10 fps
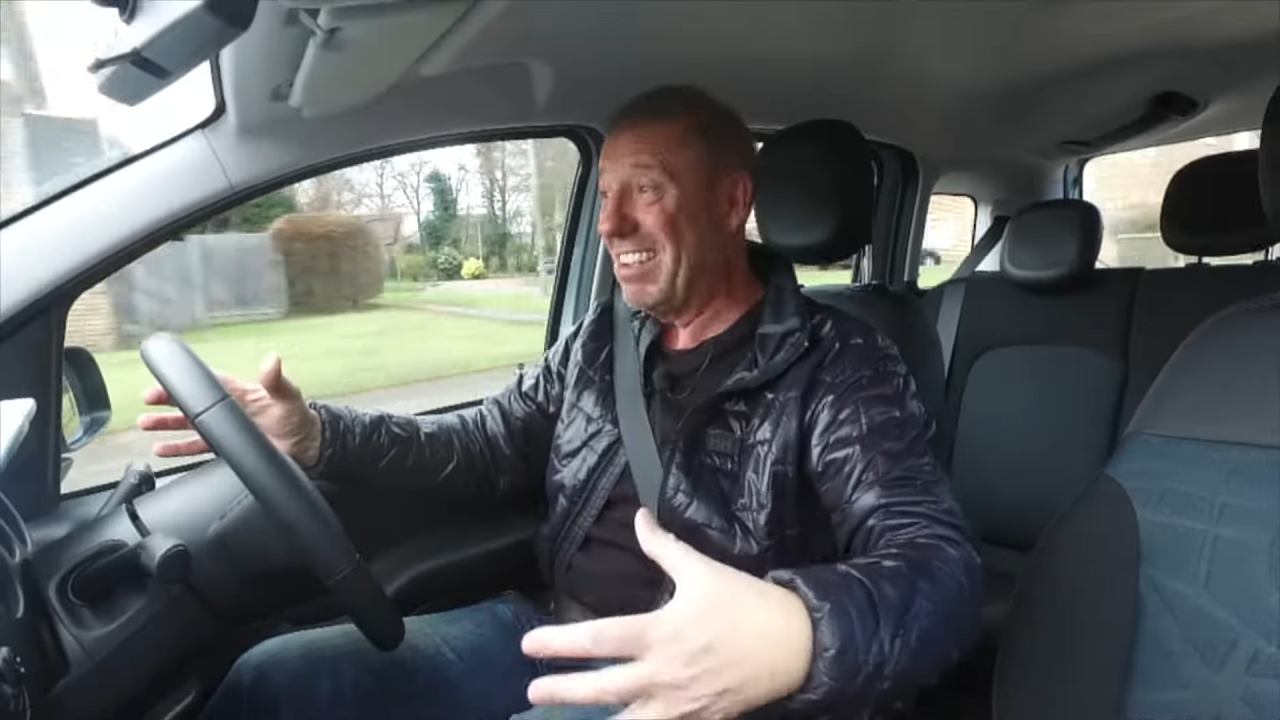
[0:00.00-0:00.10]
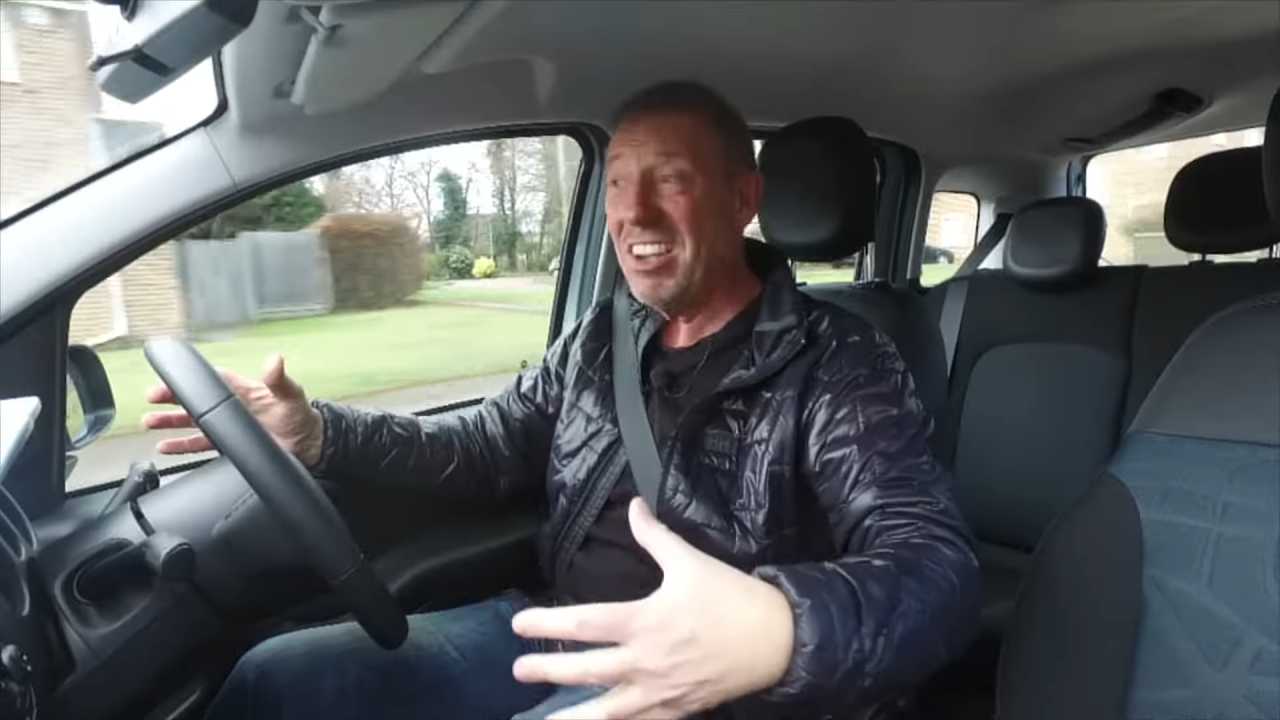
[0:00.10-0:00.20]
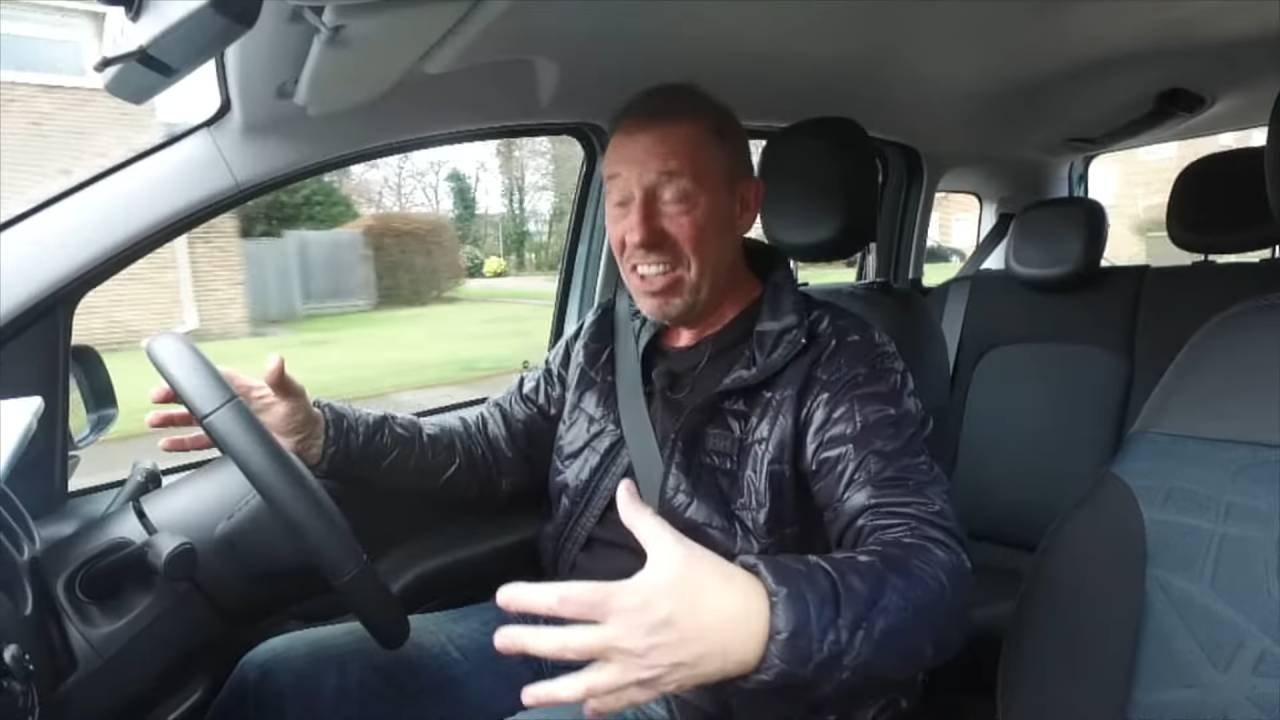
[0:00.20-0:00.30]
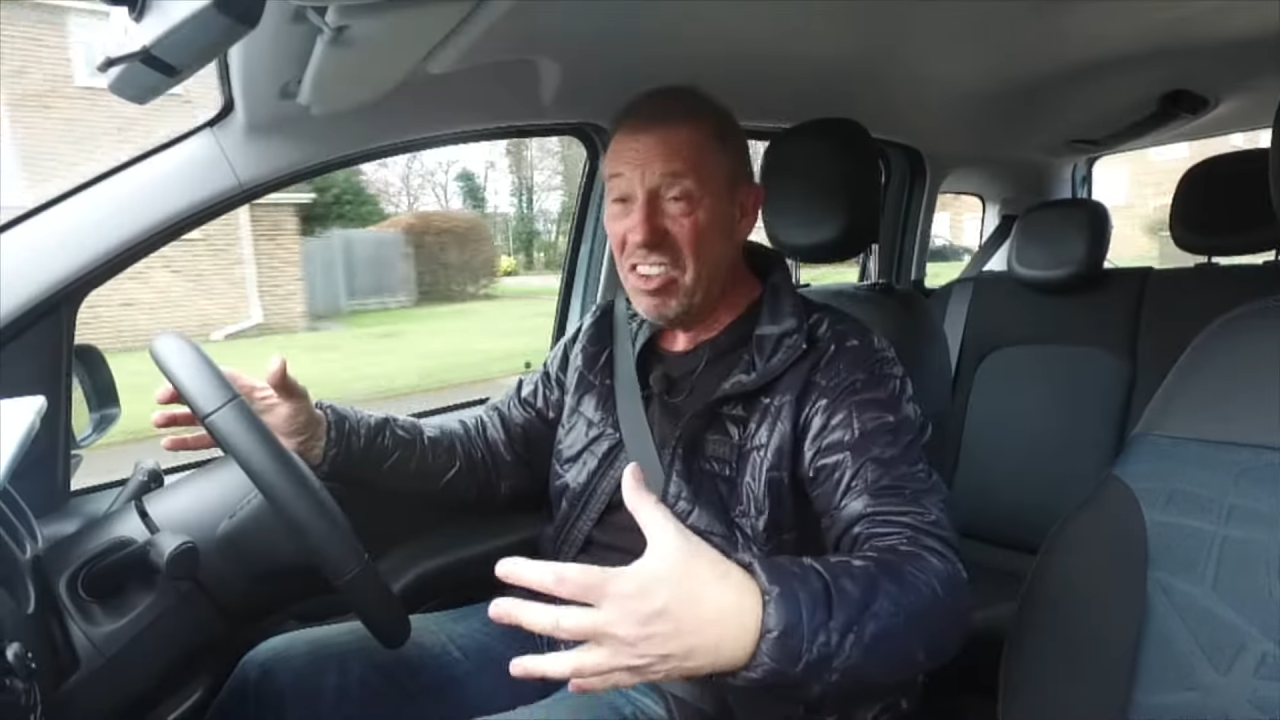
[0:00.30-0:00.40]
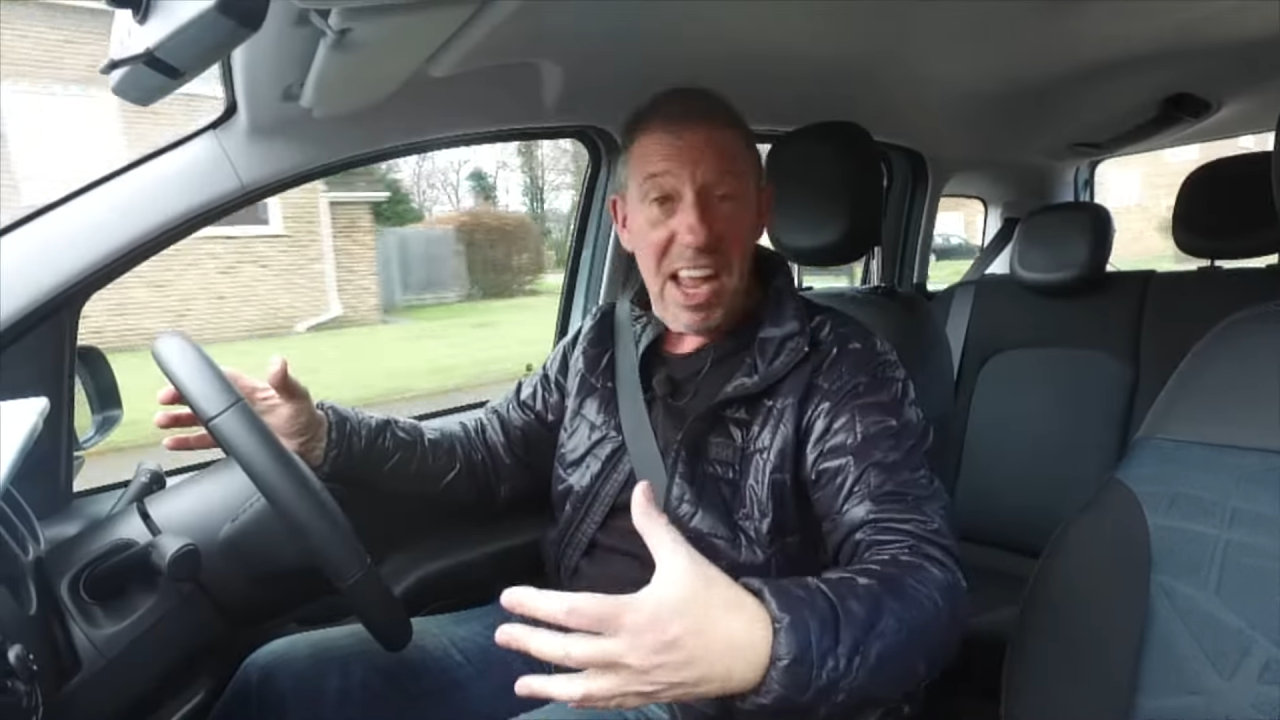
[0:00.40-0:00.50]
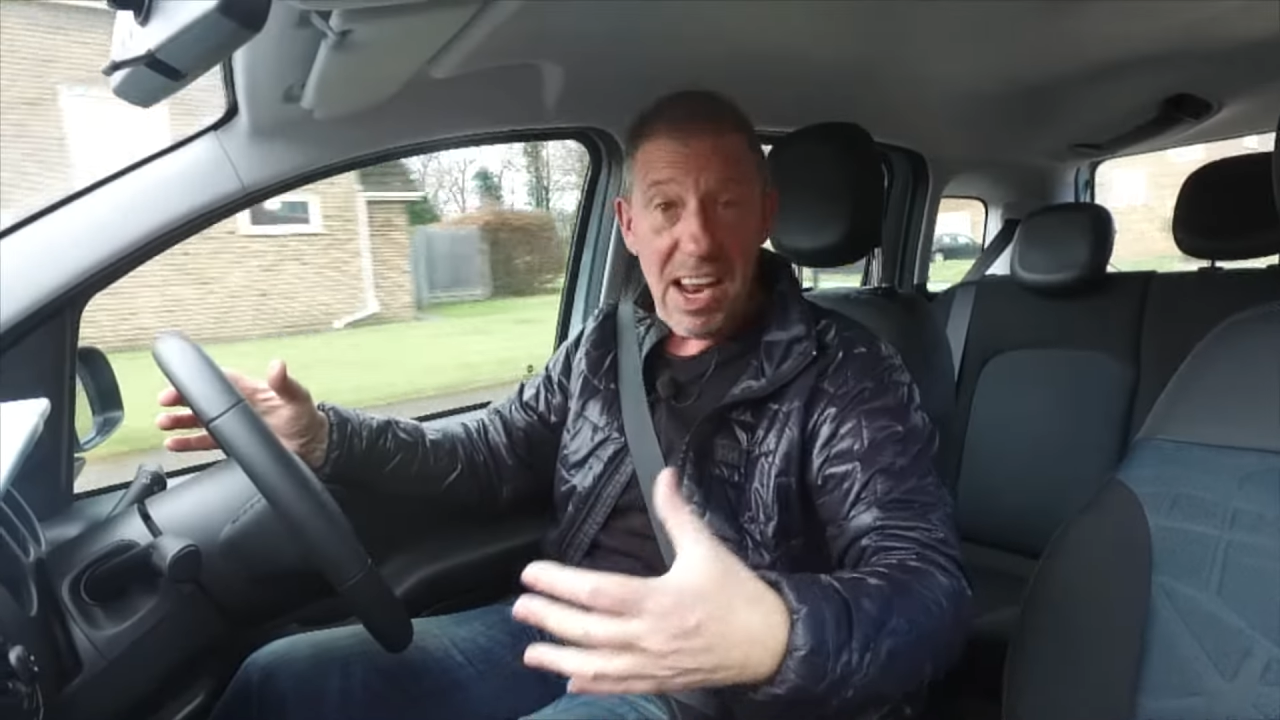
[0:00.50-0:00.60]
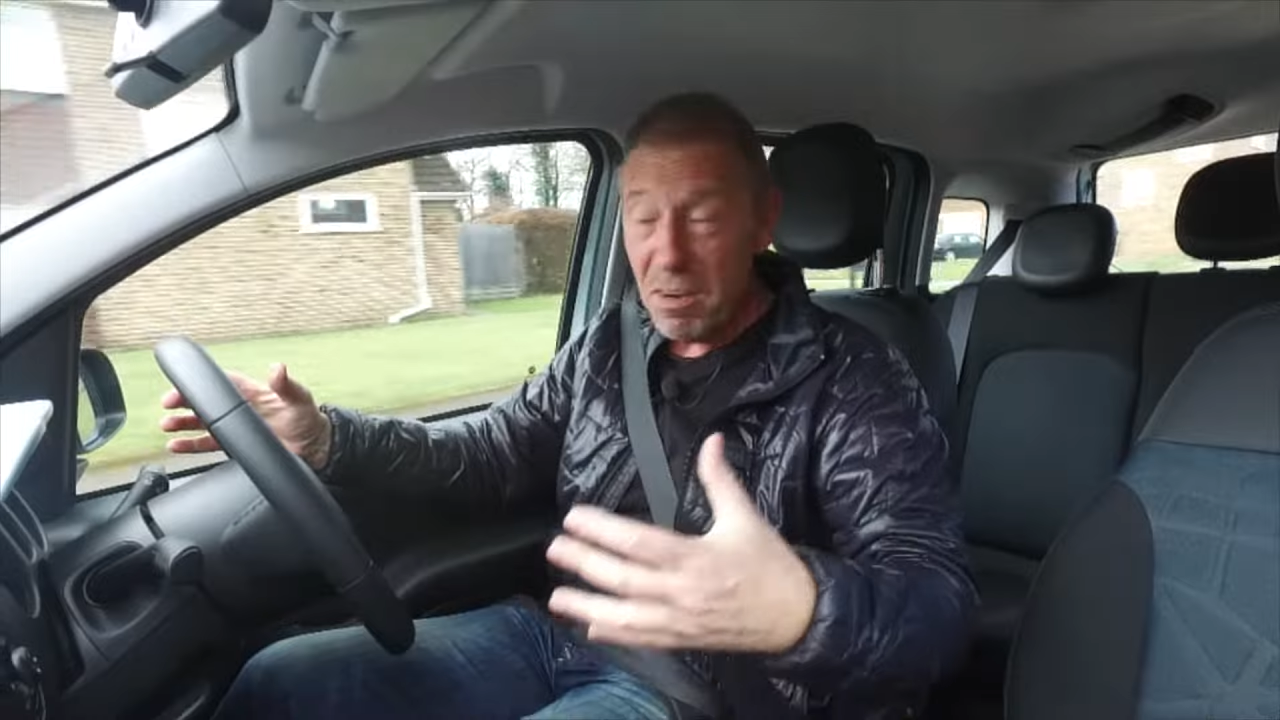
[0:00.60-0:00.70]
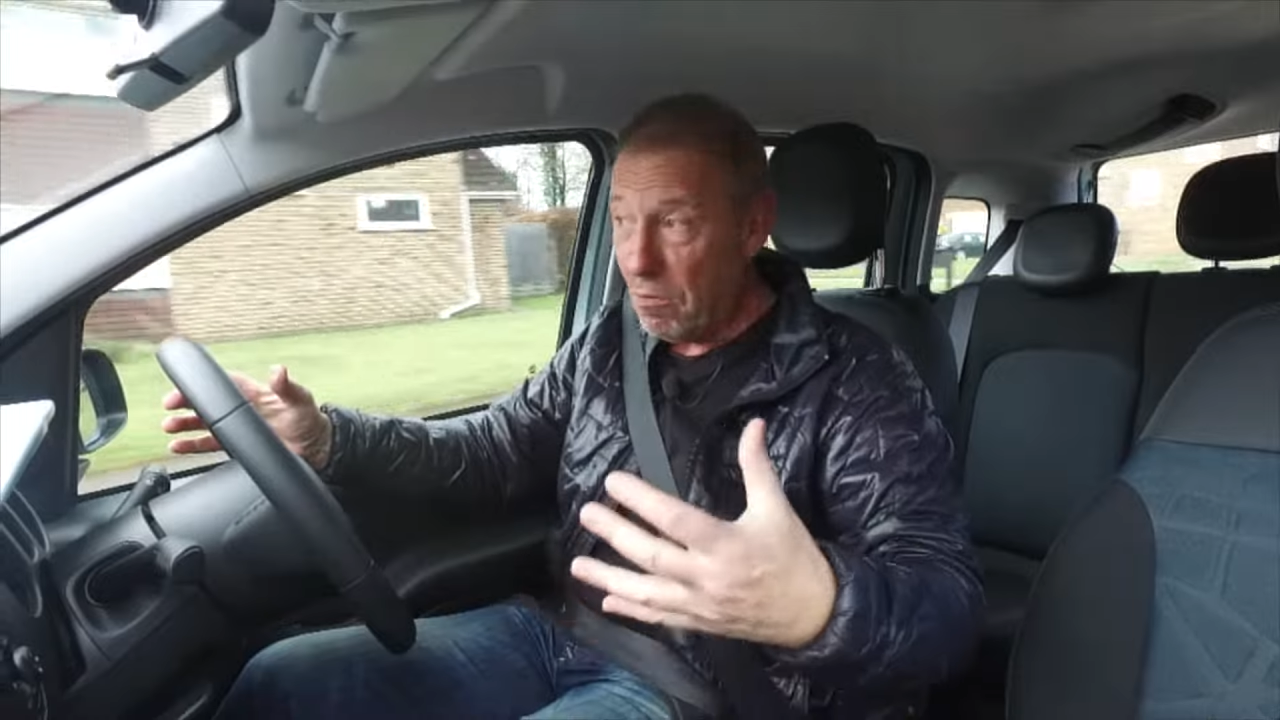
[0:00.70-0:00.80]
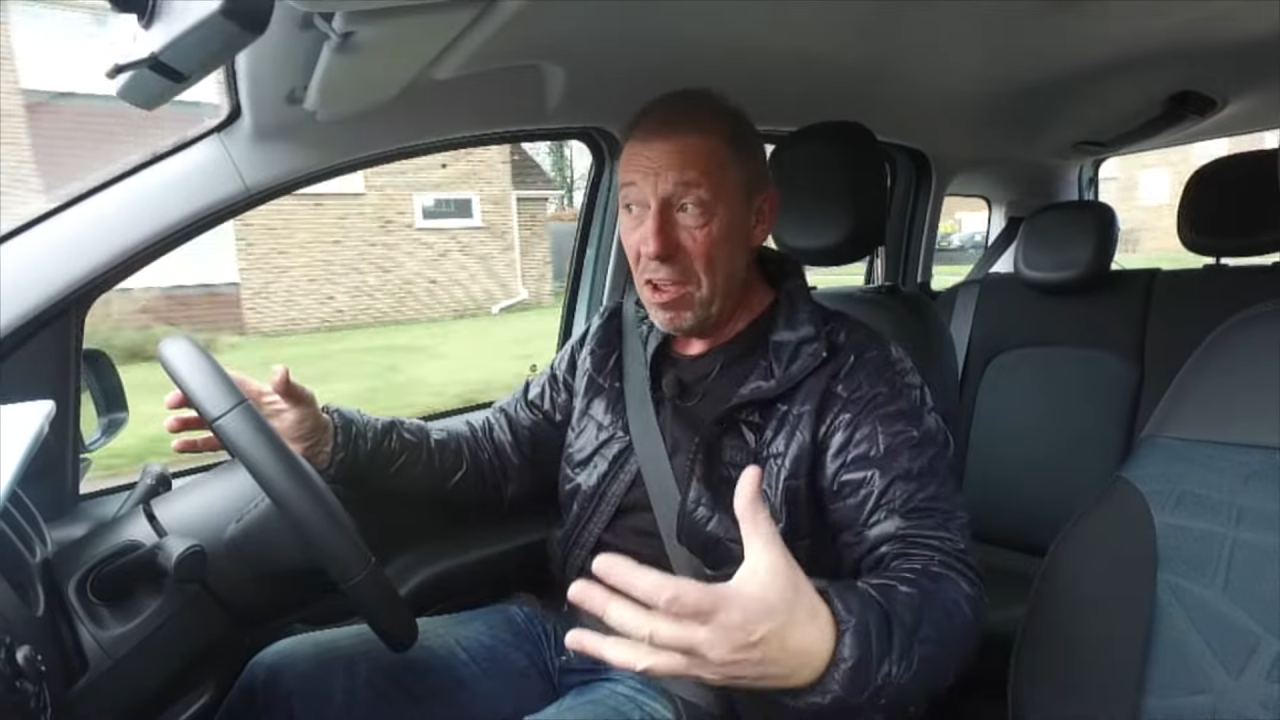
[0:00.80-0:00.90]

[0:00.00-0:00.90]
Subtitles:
just a standard